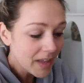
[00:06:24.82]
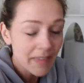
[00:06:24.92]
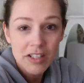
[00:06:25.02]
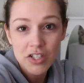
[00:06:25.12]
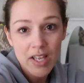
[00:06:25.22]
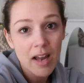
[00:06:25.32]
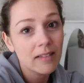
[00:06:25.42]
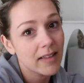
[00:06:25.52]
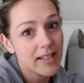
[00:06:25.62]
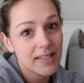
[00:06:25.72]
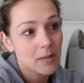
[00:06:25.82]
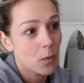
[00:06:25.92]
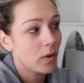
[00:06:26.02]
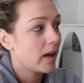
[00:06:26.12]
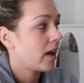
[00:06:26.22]
And then just had a lazy
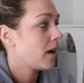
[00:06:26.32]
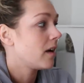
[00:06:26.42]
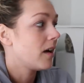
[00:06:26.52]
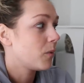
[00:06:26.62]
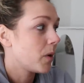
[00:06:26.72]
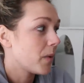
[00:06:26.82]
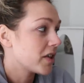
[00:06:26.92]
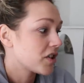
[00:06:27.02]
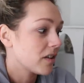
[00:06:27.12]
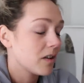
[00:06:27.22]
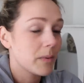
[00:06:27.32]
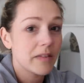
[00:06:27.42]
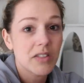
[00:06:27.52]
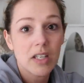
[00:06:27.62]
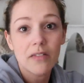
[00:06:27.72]
morning. We watched a little bit
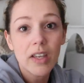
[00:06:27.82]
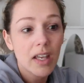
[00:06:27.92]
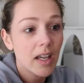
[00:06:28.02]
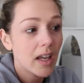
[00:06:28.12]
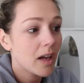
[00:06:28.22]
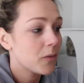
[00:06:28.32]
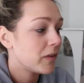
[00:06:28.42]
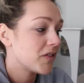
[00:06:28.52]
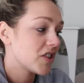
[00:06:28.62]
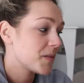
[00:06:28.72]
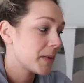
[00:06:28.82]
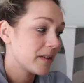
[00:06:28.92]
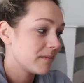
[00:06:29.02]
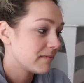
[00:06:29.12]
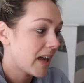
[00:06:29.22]
of T V. We've just
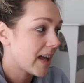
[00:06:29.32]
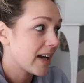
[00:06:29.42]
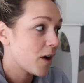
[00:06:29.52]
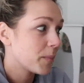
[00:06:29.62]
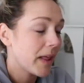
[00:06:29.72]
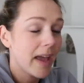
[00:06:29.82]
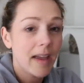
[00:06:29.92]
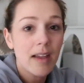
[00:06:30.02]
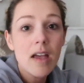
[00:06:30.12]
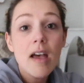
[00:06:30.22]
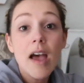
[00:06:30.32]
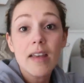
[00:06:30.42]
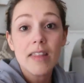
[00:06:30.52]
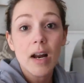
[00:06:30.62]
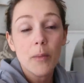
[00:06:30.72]
been hanging out playing.
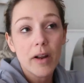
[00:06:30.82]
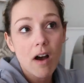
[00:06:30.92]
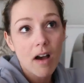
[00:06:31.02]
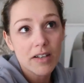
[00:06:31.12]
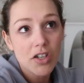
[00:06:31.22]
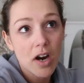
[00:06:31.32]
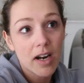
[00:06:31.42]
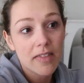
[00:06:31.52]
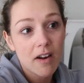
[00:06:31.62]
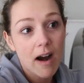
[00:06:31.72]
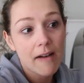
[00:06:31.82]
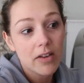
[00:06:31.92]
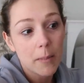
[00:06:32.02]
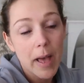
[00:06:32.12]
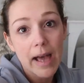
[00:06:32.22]
And then I went on Target. They're
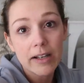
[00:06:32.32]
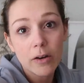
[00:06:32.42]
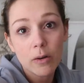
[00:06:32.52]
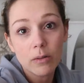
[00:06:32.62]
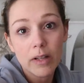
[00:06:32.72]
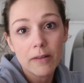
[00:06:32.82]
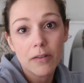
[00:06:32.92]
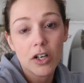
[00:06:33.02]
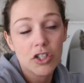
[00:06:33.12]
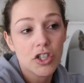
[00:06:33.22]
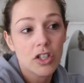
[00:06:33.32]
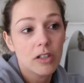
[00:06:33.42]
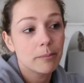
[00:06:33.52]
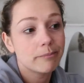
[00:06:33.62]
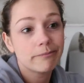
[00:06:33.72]
having a patio like
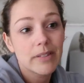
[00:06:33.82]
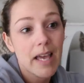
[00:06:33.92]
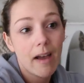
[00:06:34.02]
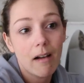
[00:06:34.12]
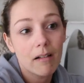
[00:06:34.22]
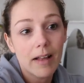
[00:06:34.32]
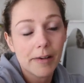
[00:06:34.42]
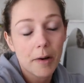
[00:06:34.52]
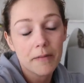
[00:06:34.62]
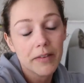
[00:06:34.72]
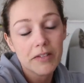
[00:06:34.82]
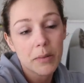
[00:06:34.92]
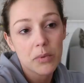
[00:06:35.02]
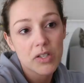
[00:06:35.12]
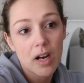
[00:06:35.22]
furniture sale. I don't know,
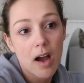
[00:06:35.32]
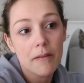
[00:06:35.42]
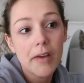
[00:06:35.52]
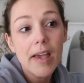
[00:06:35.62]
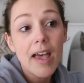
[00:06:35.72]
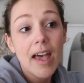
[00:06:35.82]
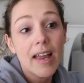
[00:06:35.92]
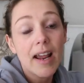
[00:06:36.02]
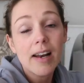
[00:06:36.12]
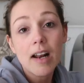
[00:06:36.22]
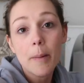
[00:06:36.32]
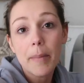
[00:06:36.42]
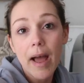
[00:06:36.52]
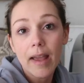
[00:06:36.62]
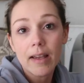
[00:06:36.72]
fifteen percent off. And I ended up
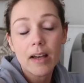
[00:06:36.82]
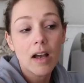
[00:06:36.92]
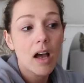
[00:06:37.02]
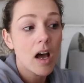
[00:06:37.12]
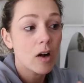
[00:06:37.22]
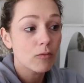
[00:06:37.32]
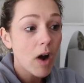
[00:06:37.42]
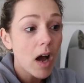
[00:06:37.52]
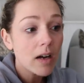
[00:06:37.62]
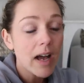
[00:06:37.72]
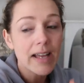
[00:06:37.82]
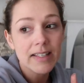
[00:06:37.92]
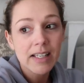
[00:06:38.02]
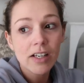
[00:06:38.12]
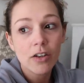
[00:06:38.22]
buying a rug. I
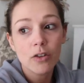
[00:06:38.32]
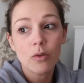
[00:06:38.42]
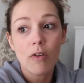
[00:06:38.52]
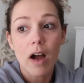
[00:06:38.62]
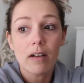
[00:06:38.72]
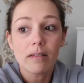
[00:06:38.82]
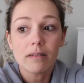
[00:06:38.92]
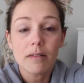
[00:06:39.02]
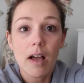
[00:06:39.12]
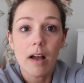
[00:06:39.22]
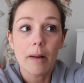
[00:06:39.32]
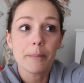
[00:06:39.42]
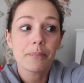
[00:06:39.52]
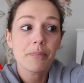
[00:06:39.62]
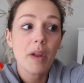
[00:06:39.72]
needed a new rug.
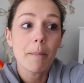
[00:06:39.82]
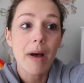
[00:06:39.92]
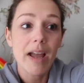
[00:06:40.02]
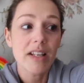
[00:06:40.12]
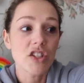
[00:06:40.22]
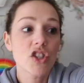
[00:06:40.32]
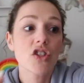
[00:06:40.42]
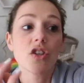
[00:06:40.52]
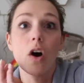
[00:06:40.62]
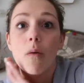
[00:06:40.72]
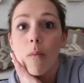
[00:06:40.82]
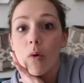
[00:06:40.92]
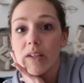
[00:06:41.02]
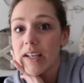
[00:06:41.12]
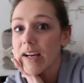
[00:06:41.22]
Um, mine is so
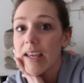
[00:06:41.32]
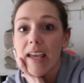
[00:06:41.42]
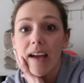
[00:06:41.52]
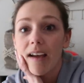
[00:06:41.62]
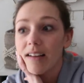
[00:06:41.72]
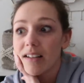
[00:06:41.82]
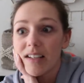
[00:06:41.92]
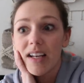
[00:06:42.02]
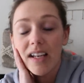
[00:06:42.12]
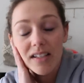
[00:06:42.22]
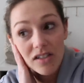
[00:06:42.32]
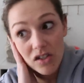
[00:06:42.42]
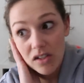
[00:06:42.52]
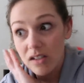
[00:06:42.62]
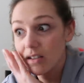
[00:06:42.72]
moldy and I can't clean it. It's
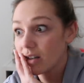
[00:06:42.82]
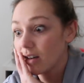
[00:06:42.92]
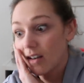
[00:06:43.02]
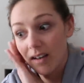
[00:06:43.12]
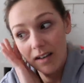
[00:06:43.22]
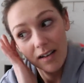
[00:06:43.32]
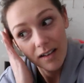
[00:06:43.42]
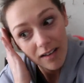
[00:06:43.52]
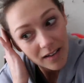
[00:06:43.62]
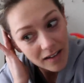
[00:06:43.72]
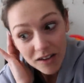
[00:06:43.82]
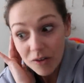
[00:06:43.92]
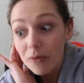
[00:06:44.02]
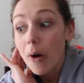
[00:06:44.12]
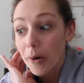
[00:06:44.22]
just
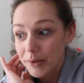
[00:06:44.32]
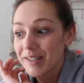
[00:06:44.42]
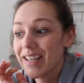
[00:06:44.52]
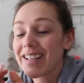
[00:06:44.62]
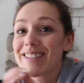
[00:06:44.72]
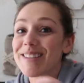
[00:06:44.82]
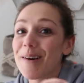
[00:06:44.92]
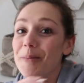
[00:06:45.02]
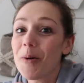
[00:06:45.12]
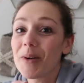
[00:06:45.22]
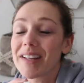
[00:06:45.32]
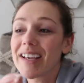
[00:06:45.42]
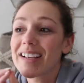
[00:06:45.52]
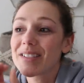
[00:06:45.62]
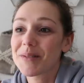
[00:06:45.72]
gross. It's so moldy
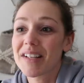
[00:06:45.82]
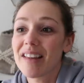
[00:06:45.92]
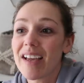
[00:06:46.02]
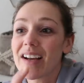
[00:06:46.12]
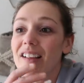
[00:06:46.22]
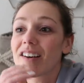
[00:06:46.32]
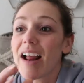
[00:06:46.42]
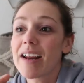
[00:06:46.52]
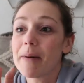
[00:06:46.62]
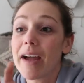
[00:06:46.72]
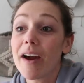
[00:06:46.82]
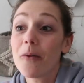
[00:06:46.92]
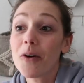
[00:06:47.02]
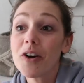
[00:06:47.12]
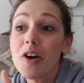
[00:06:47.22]
because it was a light colored. Anyway, I
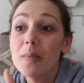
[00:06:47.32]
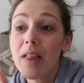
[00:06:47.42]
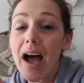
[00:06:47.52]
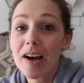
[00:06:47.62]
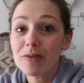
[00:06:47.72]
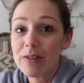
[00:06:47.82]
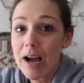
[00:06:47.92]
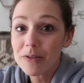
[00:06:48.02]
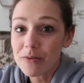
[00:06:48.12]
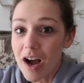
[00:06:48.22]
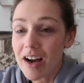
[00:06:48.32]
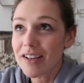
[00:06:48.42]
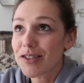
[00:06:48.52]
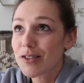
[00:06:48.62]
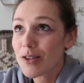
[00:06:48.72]
ordered a black round
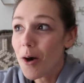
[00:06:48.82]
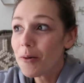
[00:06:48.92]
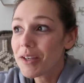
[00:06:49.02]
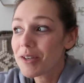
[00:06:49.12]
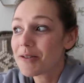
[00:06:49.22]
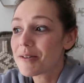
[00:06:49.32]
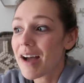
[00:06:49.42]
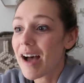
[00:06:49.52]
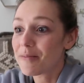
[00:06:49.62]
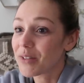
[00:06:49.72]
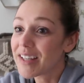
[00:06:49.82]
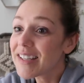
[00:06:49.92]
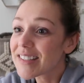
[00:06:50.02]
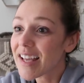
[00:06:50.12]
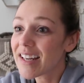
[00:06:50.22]
rug. So cute. I'm really
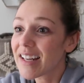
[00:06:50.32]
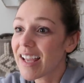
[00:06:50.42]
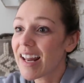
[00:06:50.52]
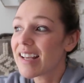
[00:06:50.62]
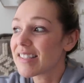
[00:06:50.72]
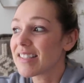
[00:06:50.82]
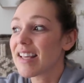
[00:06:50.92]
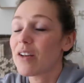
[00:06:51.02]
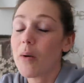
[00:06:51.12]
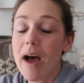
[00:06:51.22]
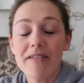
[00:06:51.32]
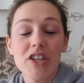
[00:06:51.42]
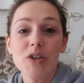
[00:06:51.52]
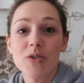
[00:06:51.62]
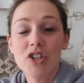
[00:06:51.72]
excited to get it since I don't have a
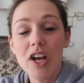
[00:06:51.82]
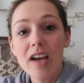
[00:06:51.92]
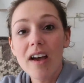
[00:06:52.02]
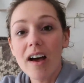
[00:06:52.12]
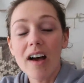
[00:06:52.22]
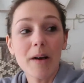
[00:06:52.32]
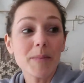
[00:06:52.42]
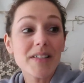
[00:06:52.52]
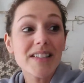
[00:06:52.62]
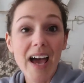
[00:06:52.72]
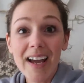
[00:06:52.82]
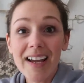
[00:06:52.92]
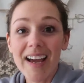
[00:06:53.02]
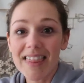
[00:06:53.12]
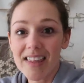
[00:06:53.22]
huge um,
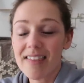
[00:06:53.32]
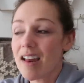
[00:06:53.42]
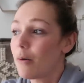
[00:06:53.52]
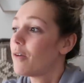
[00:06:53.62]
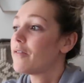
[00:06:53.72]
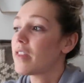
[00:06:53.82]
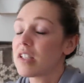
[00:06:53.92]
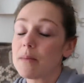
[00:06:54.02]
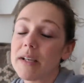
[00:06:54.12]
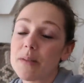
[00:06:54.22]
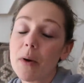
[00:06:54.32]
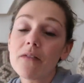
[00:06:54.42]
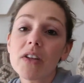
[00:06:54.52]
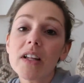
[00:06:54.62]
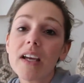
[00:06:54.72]
deck. I think that it will fit the space
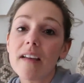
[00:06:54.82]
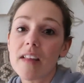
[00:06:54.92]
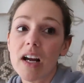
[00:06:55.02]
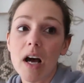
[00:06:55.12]
perfectly. And then a